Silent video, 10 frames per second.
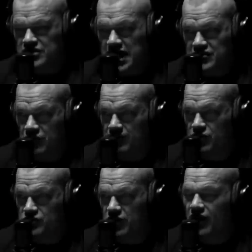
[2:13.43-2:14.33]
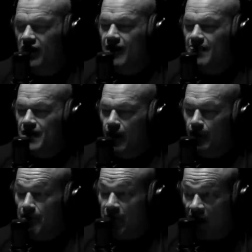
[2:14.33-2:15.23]
in tasking a bruiser.
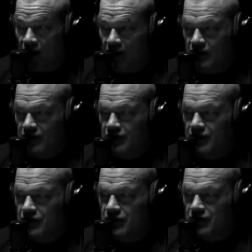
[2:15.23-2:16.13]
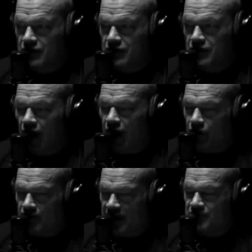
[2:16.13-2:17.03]
But I
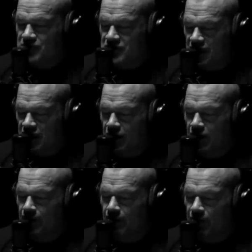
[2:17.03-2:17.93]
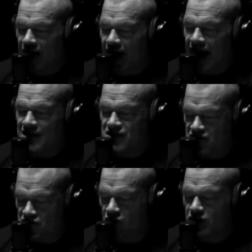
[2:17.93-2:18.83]
would make the mistake, but as I
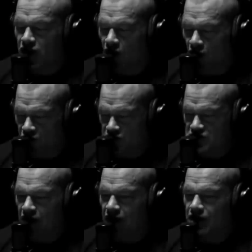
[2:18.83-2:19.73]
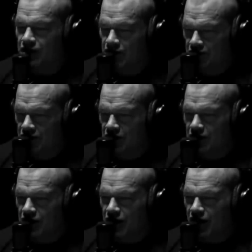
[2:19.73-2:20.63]
started to understand,
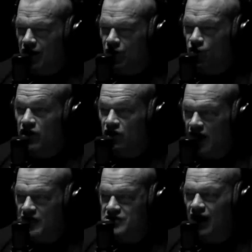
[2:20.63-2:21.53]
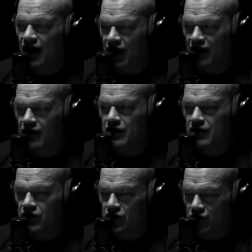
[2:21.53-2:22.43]
I realized, hey,
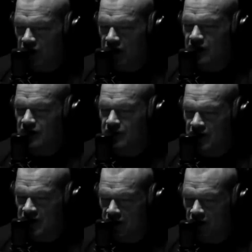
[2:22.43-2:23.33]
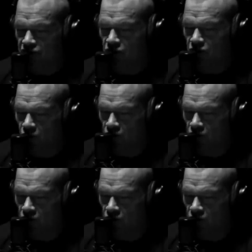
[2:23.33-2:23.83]
you need to be careful